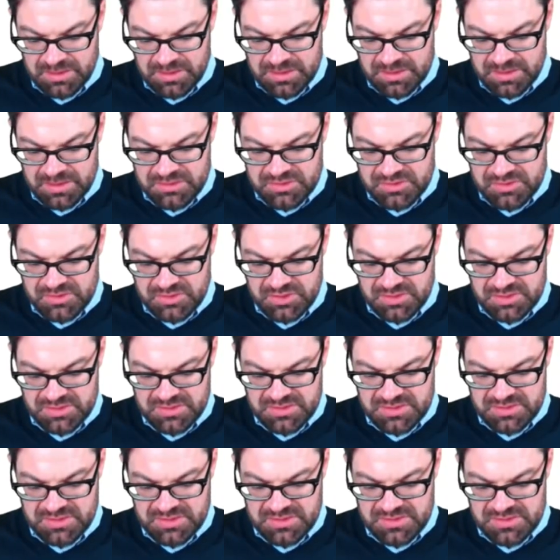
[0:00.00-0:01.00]
It's
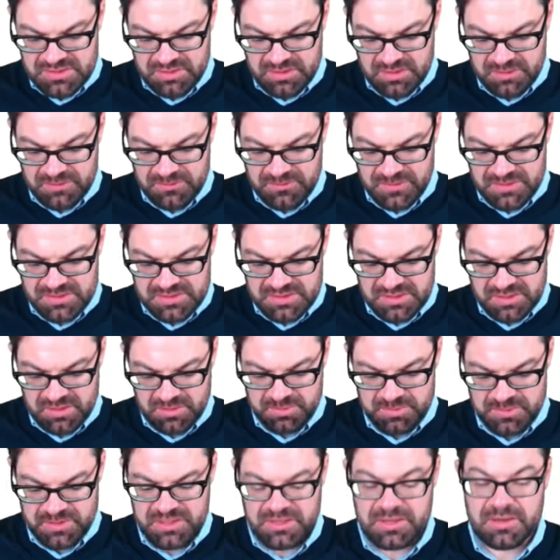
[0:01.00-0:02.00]
just this surface
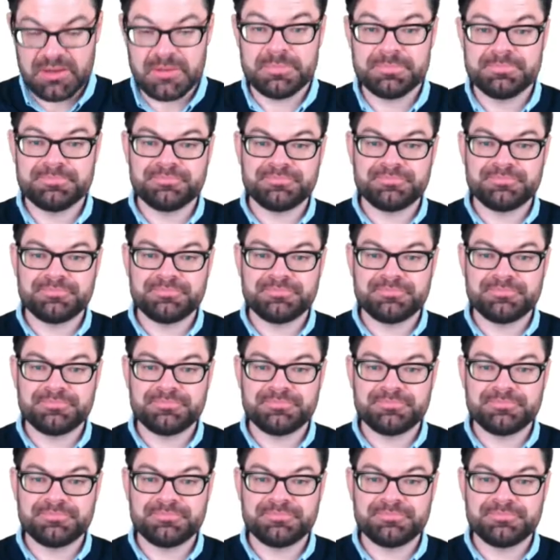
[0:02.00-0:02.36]
up here.